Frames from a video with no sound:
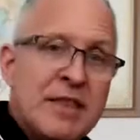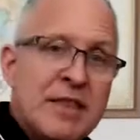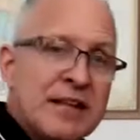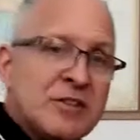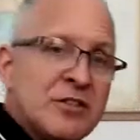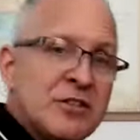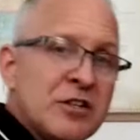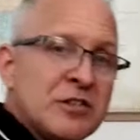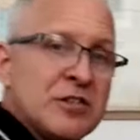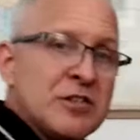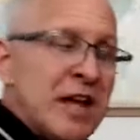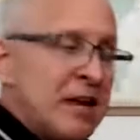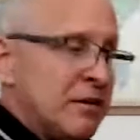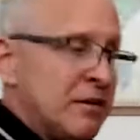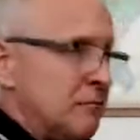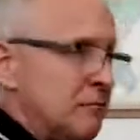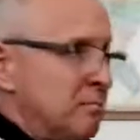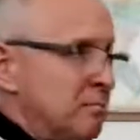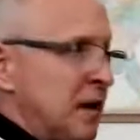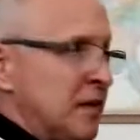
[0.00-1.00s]
that does
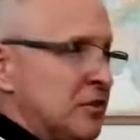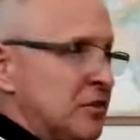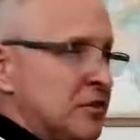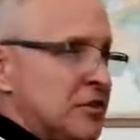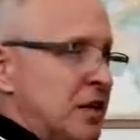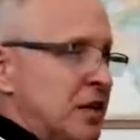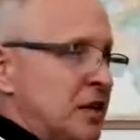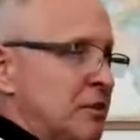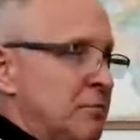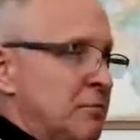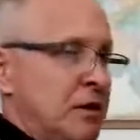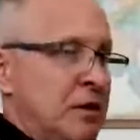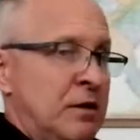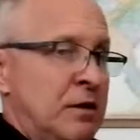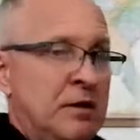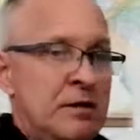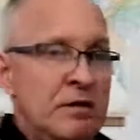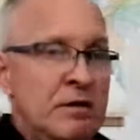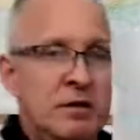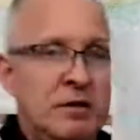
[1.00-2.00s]
not bisect
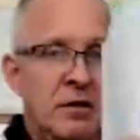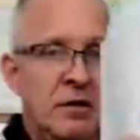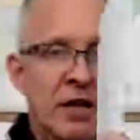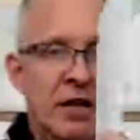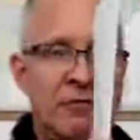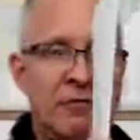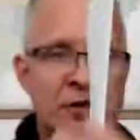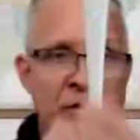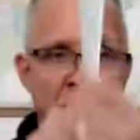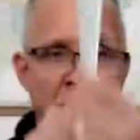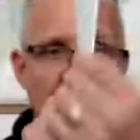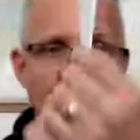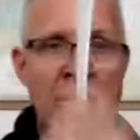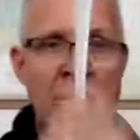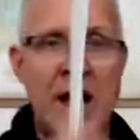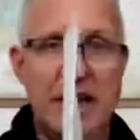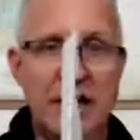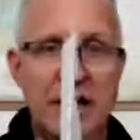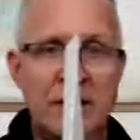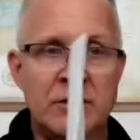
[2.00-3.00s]
me left and
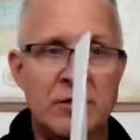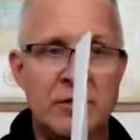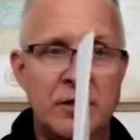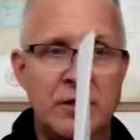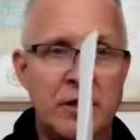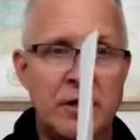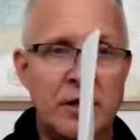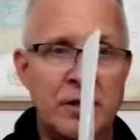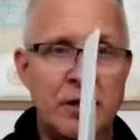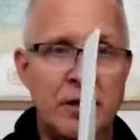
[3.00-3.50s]
right,